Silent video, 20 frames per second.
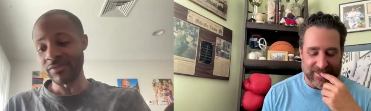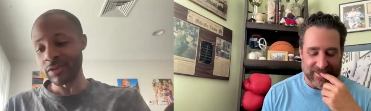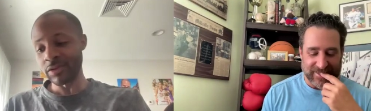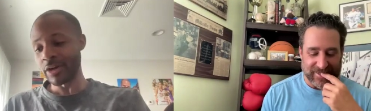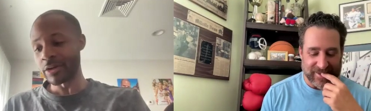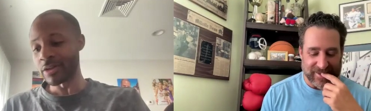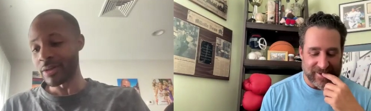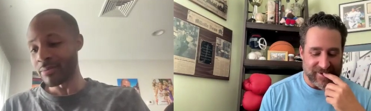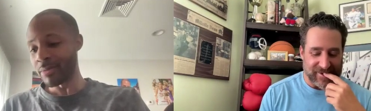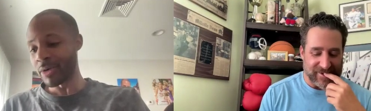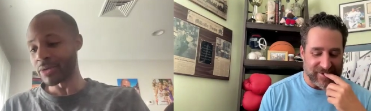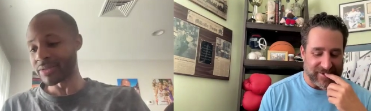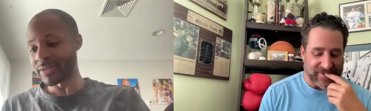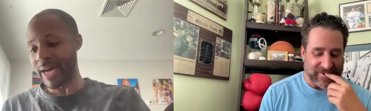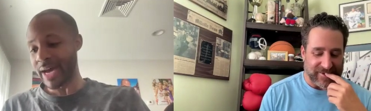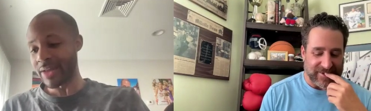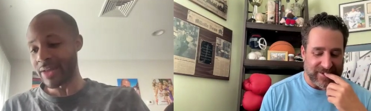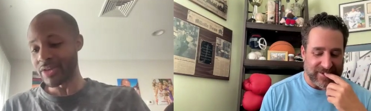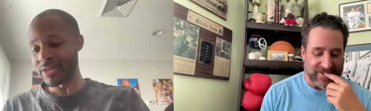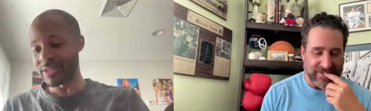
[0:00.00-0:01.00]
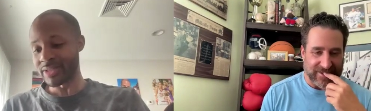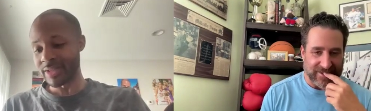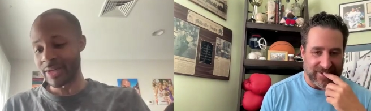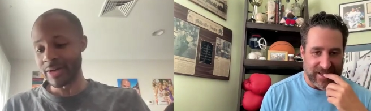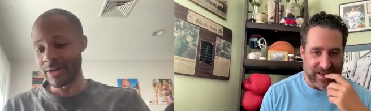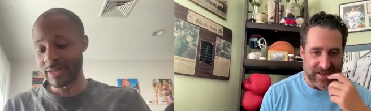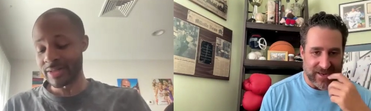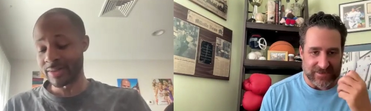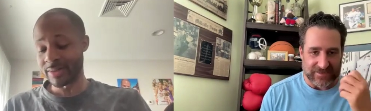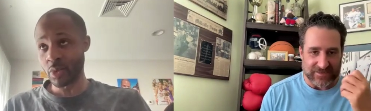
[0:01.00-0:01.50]
Speaker 1: I've learned yeah. the most out of this
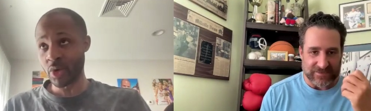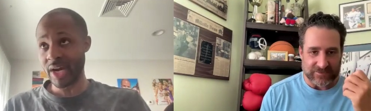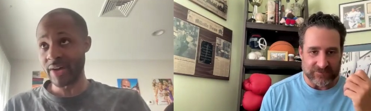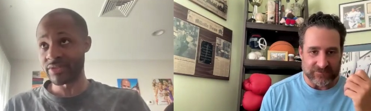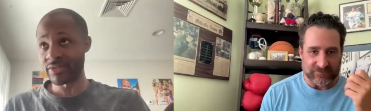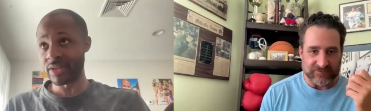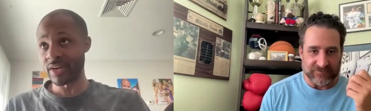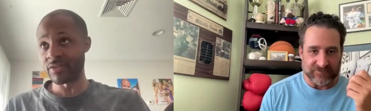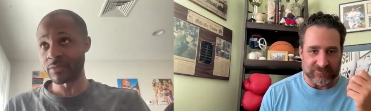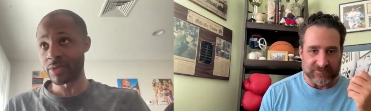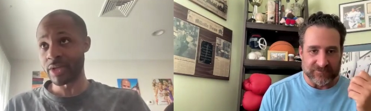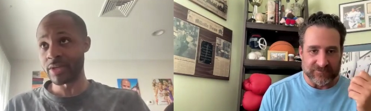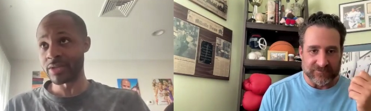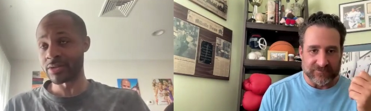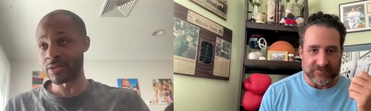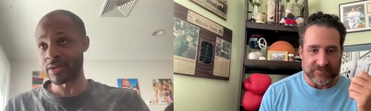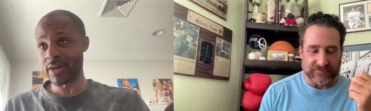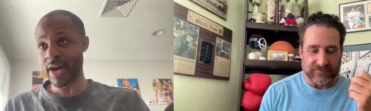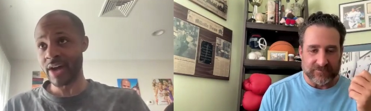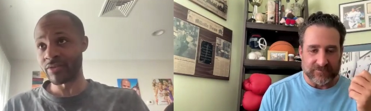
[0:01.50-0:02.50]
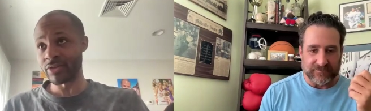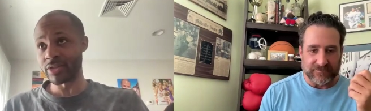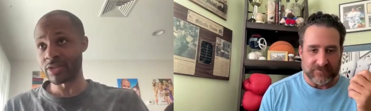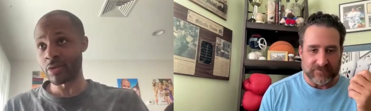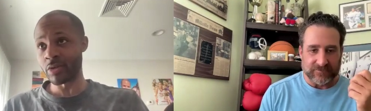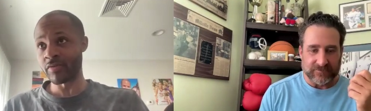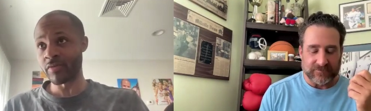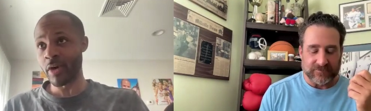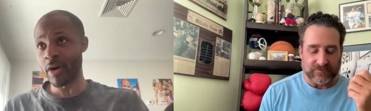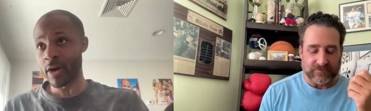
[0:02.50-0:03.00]
series and what I've seen from the Eastern Conference
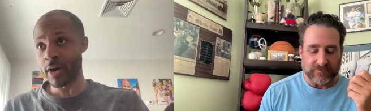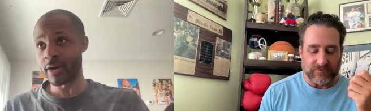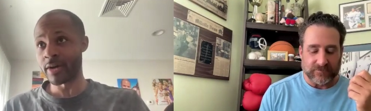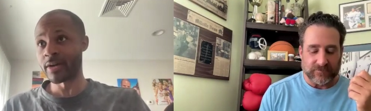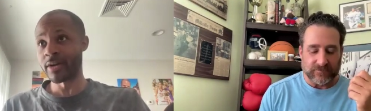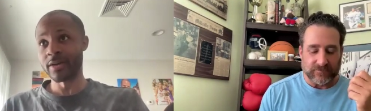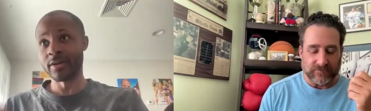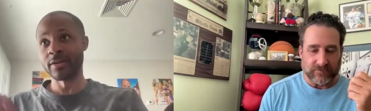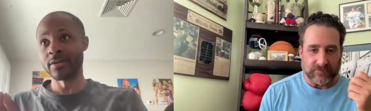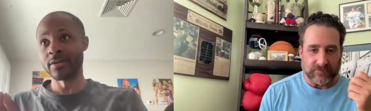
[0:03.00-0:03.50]
so far,